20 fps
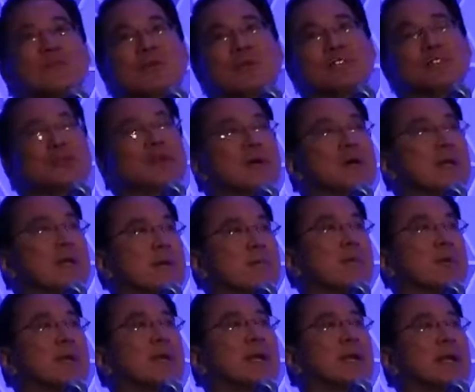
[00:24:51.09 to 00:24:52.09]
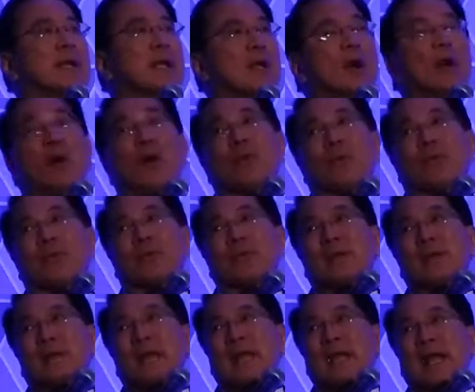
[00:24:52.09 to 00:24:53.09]
was your Hippocratic oath. Mm
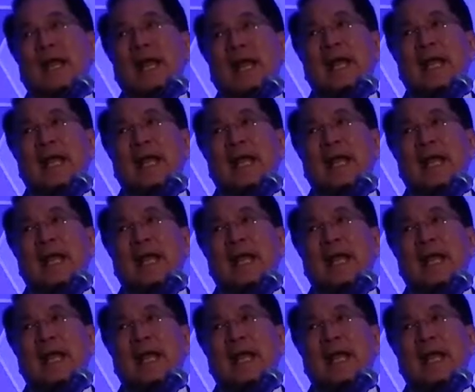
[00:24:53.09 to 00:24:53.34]
-hmm.